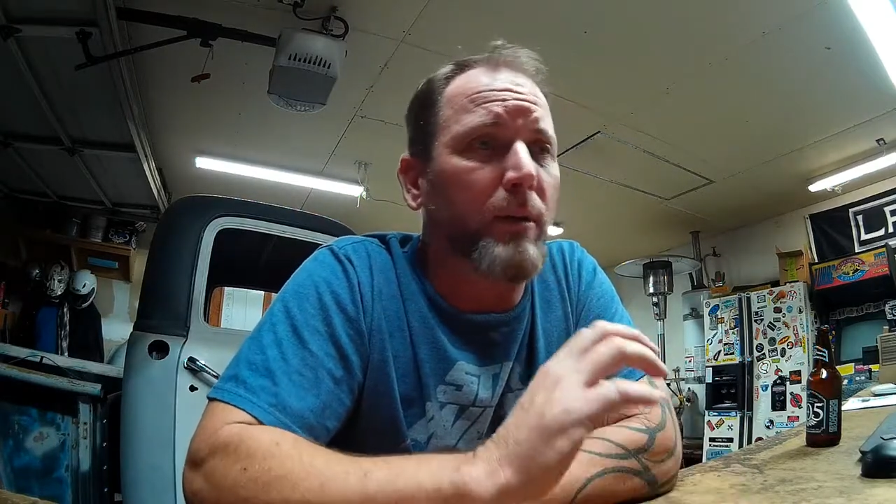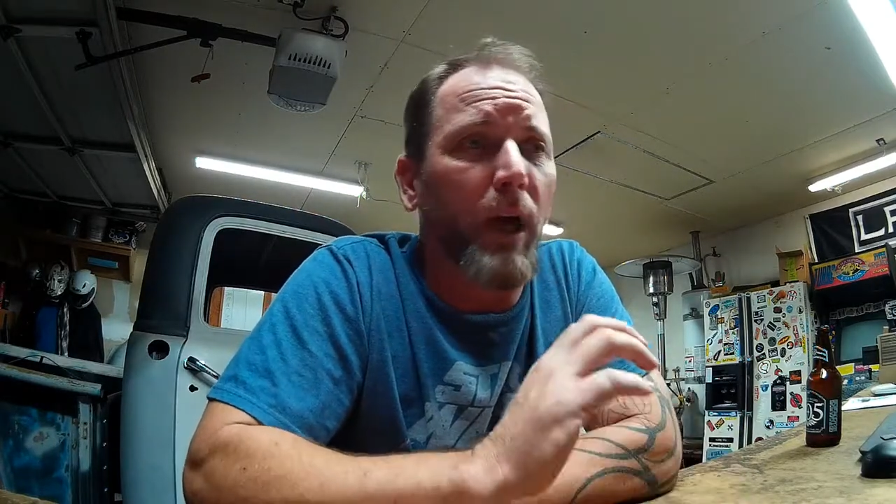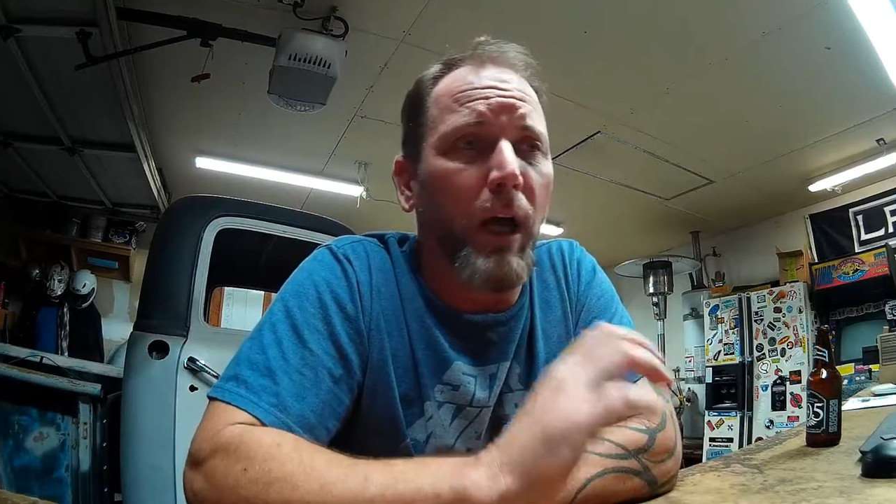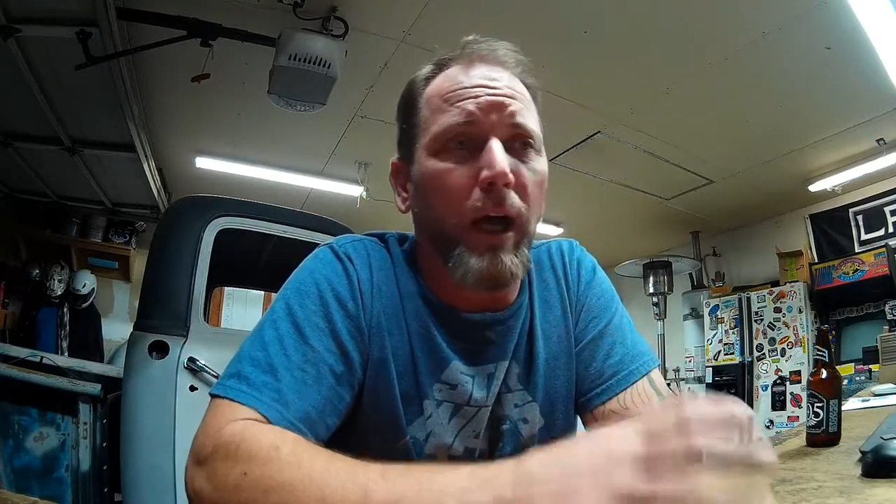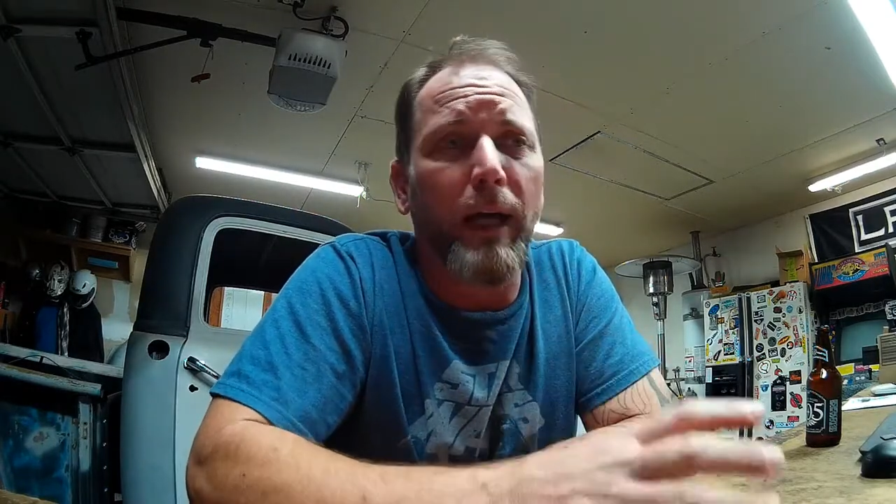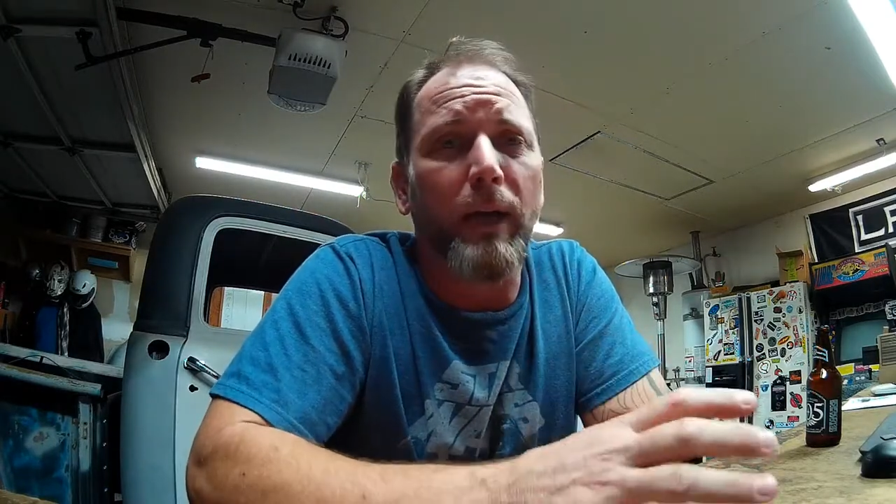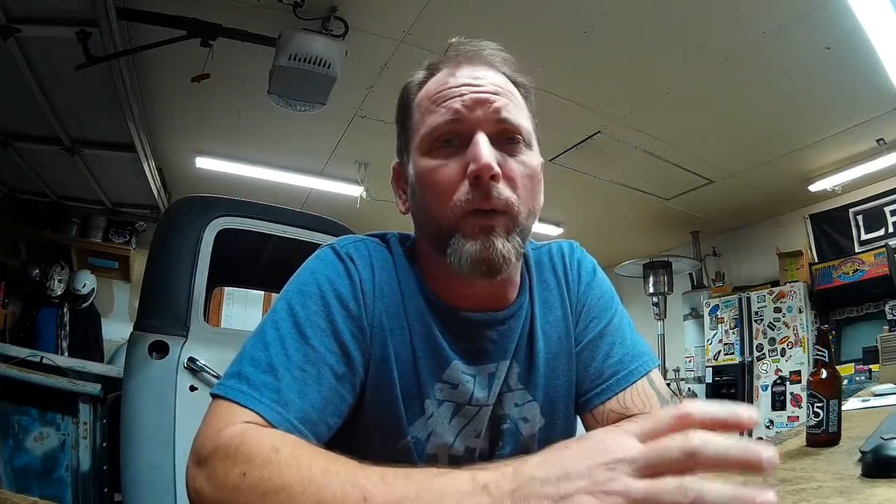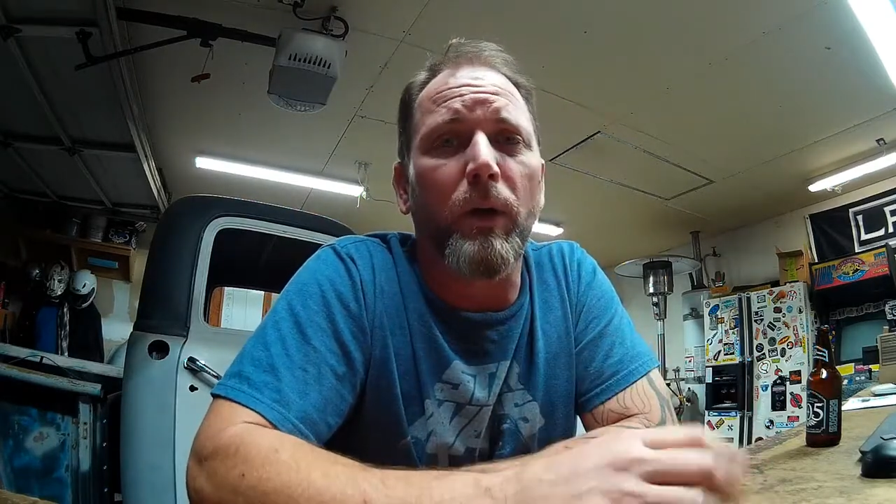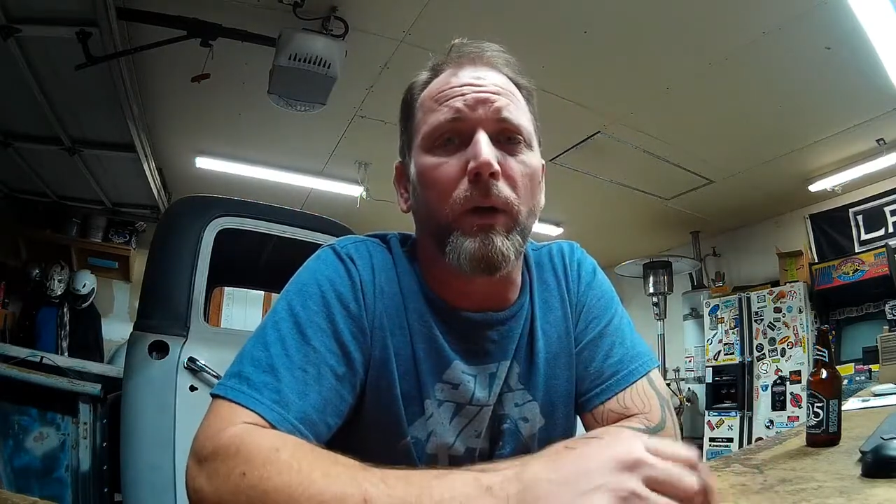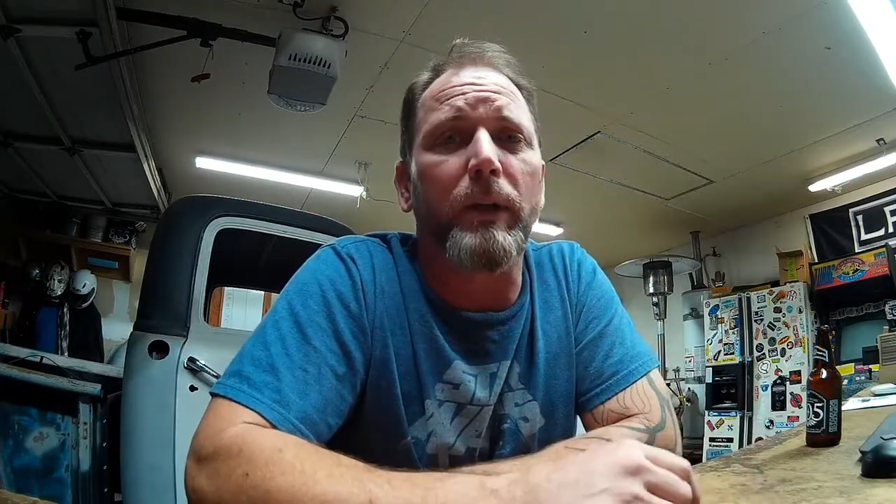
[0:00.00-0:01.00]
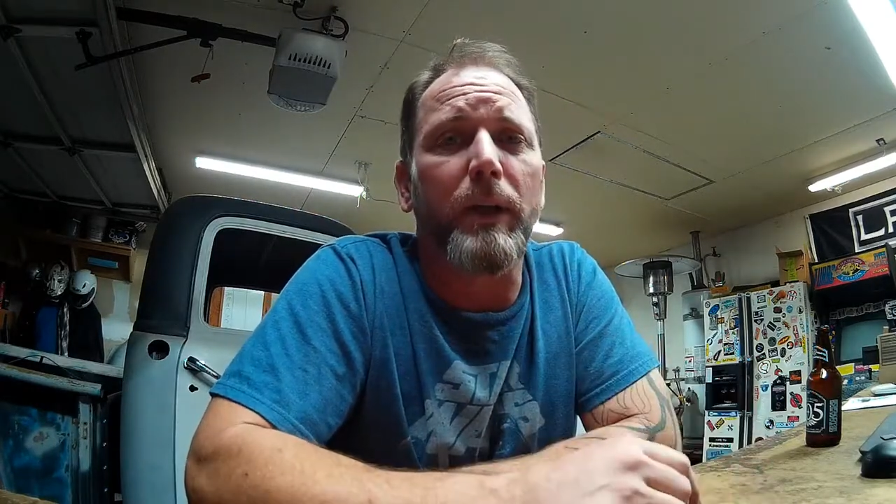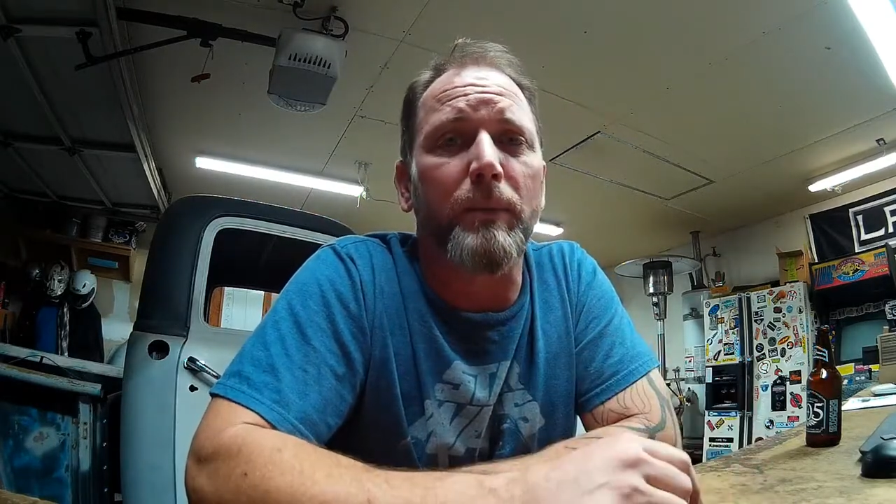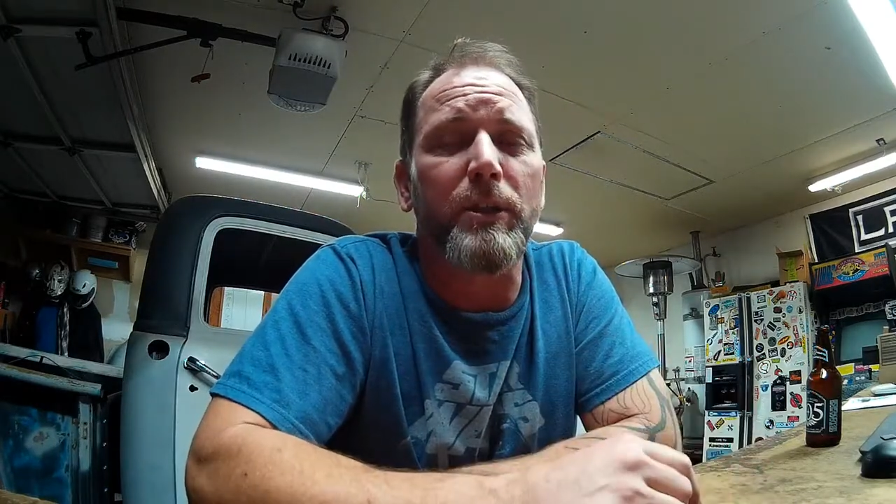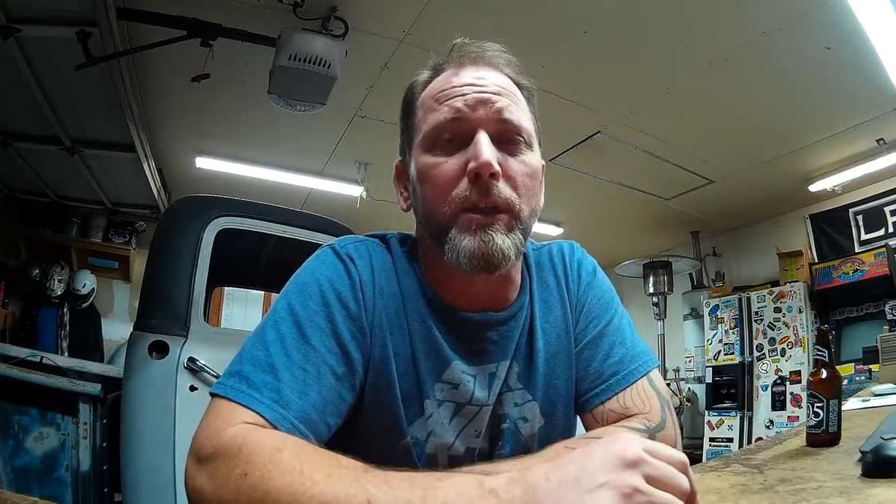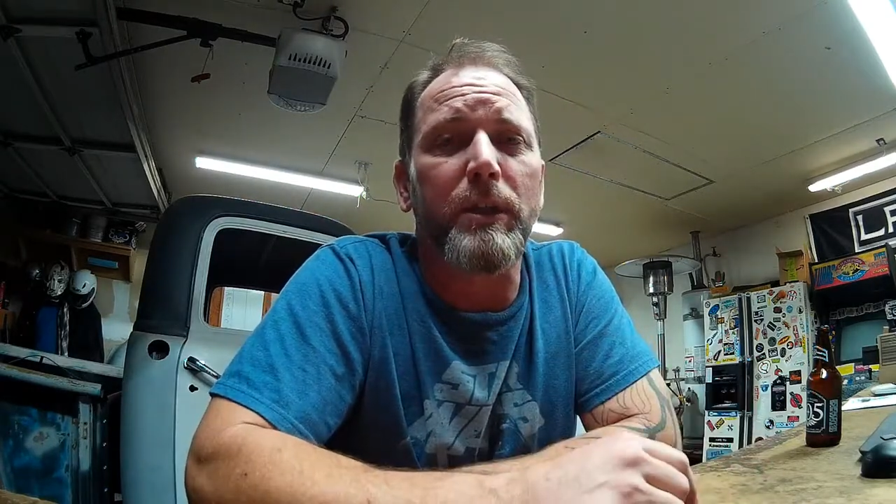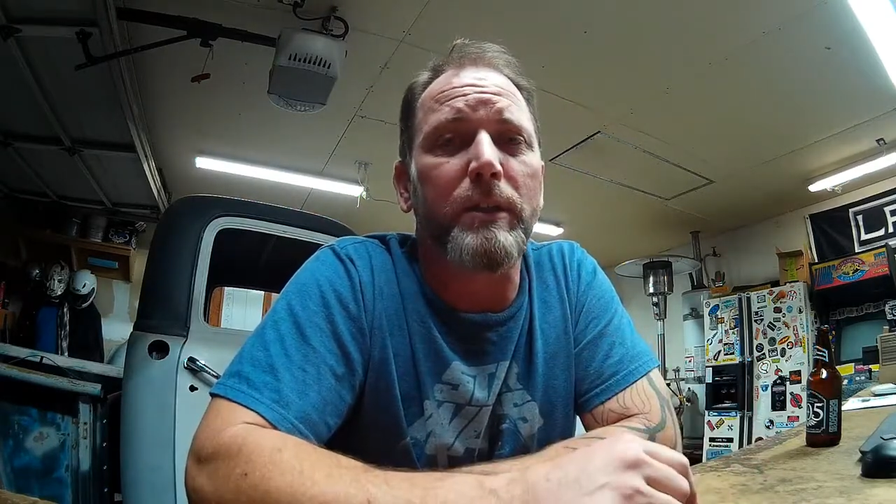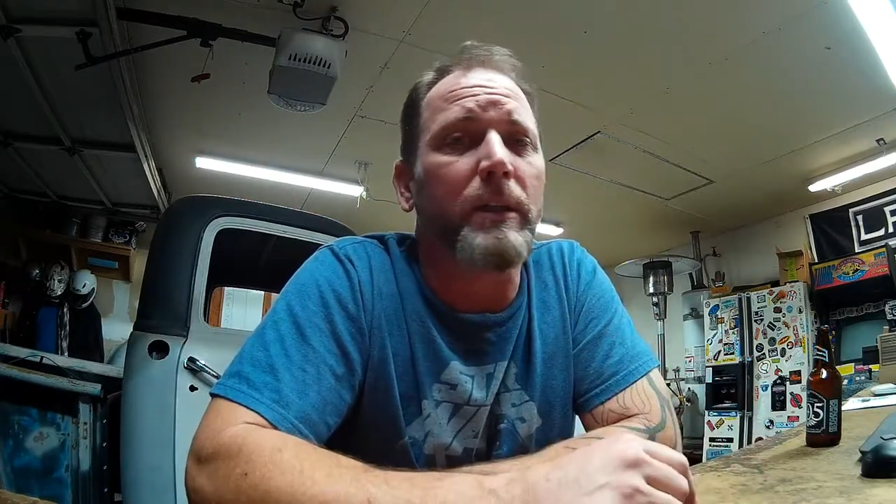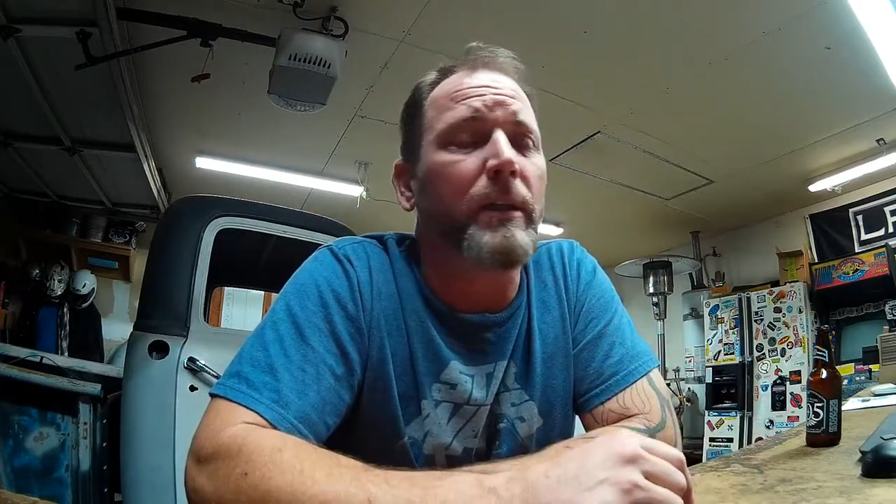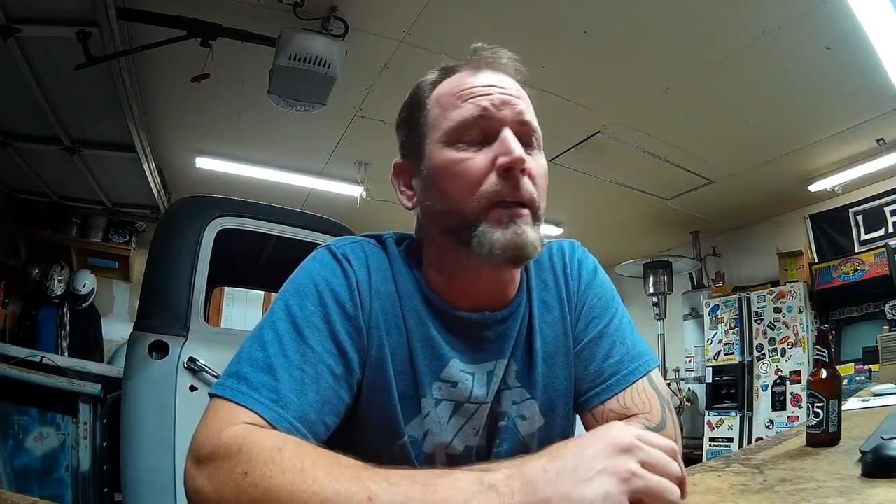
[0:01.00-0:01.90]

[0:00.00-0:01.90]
high quality images.